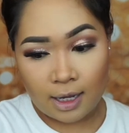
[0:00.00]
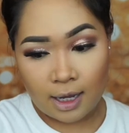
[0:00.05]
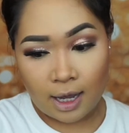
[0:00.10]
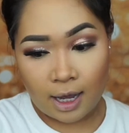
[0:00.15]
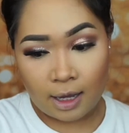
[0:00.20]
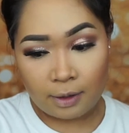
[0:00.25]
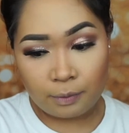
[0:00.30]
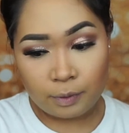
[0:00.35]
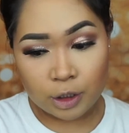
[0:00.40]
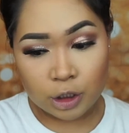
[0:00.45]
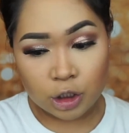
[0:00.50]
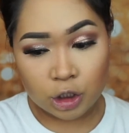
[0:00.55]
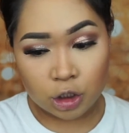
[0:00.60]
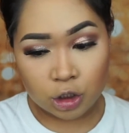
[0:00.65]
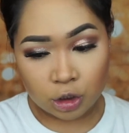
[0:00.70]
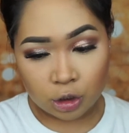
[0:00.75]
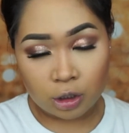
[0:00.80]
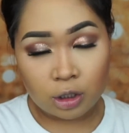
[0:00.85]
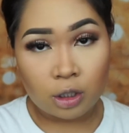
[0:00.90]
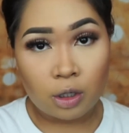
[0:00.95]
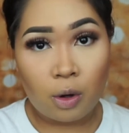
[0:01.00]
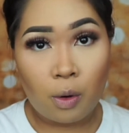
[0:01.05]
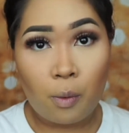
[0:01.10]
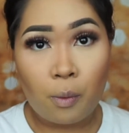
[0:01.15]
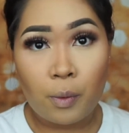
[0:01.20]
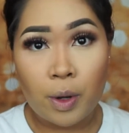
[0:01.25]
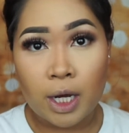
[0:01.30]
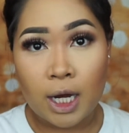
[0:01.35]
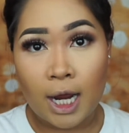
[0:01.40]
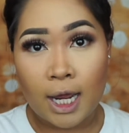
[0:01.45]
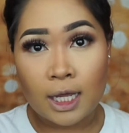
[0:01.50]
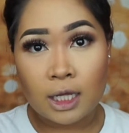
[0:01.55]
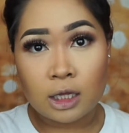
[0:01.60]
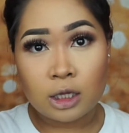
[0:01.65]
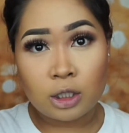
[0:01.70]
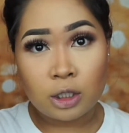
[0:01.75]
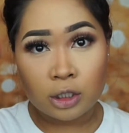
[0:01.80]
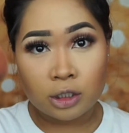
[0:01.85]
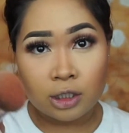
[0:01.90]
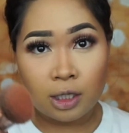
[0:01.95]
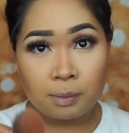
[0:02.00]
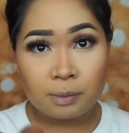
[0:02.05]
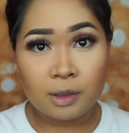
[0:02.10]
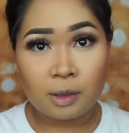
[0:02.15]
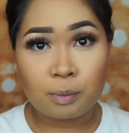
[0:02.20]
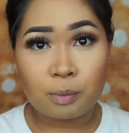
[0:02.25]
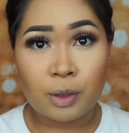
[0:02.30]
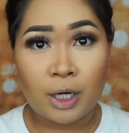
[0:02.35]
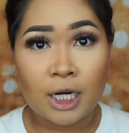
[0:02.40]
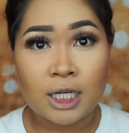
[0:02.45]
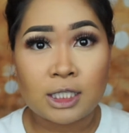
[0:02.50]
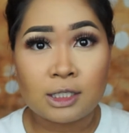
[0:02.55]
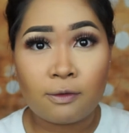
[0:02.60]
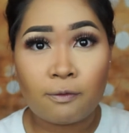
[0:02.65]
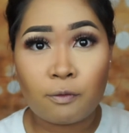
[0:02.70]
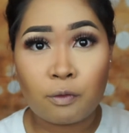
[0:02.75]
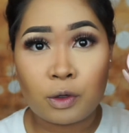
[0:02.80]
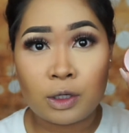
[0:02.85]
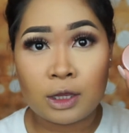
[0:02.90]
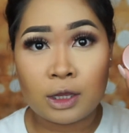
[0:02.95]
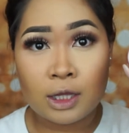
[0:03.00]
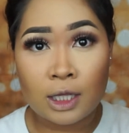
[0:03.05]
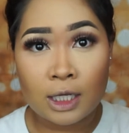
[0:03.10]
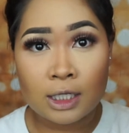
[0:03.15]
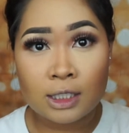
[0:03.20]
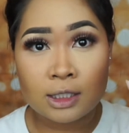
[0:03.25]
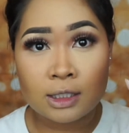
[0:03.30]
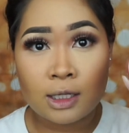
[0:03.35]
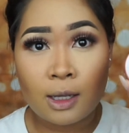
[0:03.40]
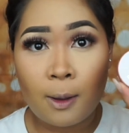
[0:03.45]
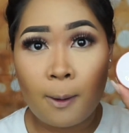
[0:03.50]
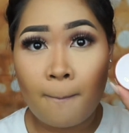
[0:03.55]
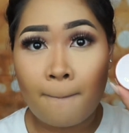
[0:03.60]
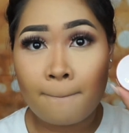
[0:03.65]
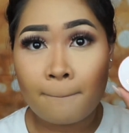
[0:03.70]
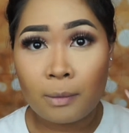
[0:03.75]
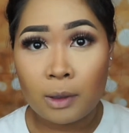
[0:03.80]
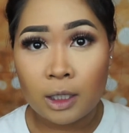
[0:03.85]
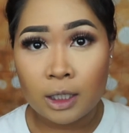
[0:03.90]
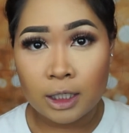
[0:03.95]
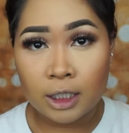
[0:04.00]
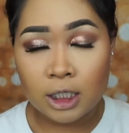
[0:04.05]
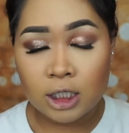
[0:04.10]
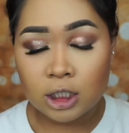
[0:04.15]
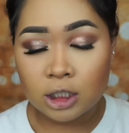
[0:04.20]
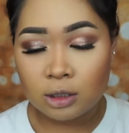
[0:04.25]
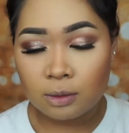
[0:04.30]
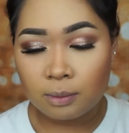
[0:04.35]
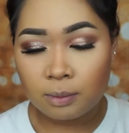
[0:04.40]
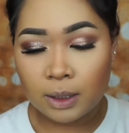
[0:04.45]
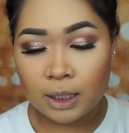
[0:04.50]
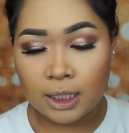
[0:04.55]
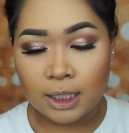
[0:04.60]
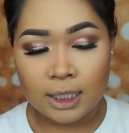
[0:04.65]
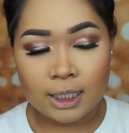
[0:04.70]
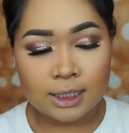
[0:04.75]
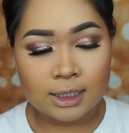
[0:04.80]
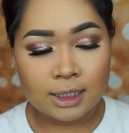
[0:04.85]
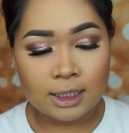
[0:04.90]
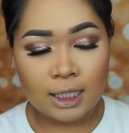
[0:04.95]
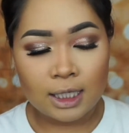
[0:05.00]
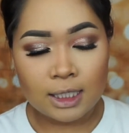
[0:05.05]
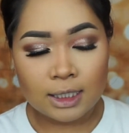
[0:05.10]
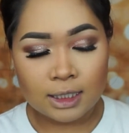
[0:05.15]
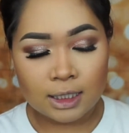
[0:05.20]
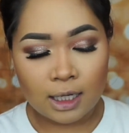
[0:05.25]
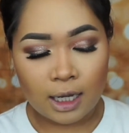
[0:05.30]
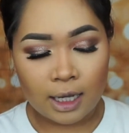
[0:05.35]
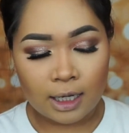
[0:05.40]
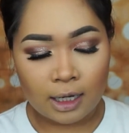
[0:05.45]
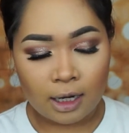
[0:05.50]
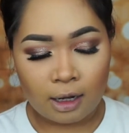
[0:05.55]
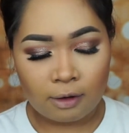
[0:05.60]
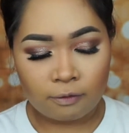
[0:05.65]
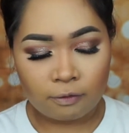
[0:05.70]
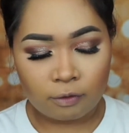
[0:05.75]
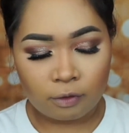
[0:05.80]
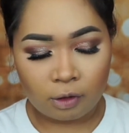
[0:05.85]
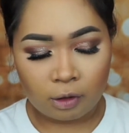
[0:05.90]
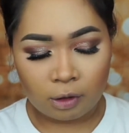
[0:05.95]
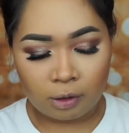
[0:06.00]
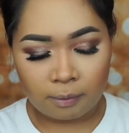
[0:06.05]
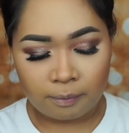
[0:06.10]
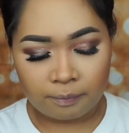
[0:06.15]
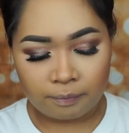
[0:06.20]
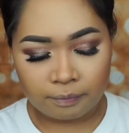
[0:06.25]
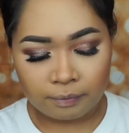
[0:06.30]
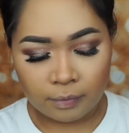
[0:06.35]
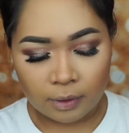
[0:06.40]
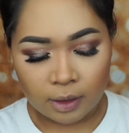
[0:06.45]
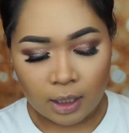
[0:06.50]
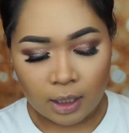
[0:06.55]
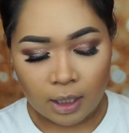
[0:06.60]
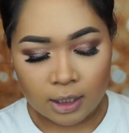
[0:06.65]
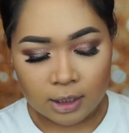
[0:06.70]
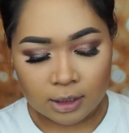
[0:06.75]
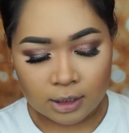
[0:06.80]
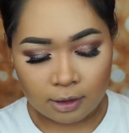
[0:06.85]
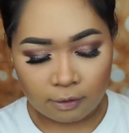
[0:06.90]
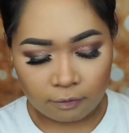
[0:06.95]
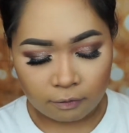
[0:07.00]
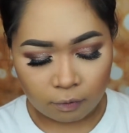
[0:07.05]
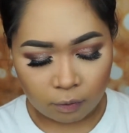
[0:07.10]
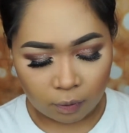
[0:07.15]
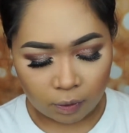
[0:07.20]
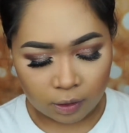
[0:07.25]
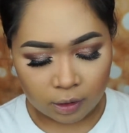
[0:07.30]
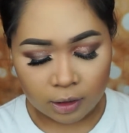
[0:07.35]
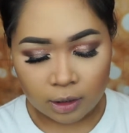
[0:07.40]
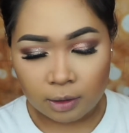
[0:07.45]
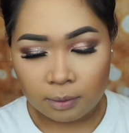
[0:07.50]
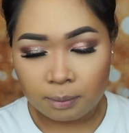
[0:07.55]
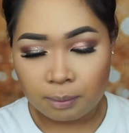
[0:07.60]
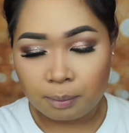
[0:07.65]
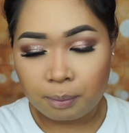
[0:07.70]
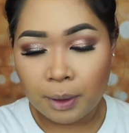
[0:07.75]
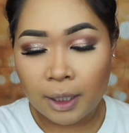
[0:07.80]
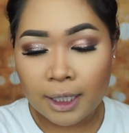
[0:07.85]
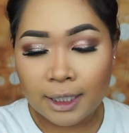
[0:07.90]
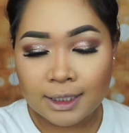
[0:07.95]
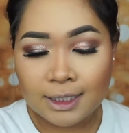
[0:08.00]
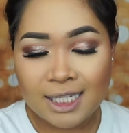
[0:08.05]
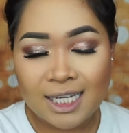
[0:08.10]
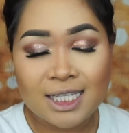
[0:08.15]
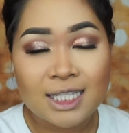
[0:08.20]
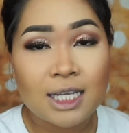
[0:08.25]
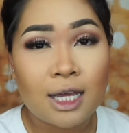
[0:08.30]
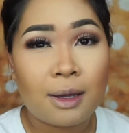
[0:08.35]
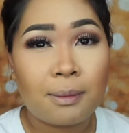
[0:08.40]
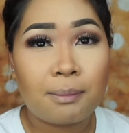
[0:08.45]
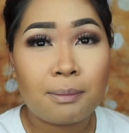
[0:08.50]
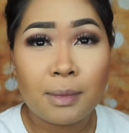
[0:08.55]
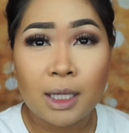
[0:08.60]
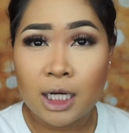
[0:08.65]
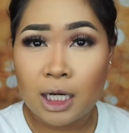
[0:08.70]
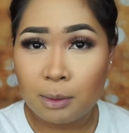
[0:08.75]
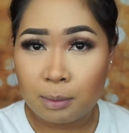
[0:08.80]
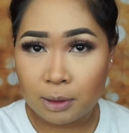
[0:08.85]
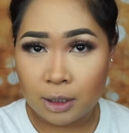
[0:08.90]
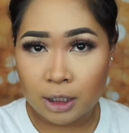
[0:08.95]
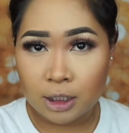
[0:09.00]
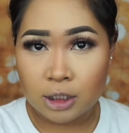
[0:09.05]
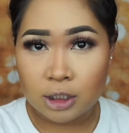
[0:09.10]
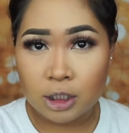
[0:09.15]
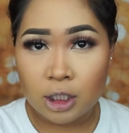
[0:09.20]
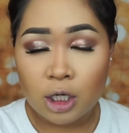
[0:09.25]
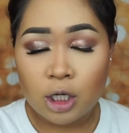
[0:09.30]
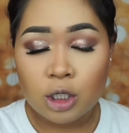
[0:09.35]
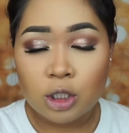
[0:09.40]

I was shook when I looked up the price for this blush because this I got from Sephora, but it's a mini blush.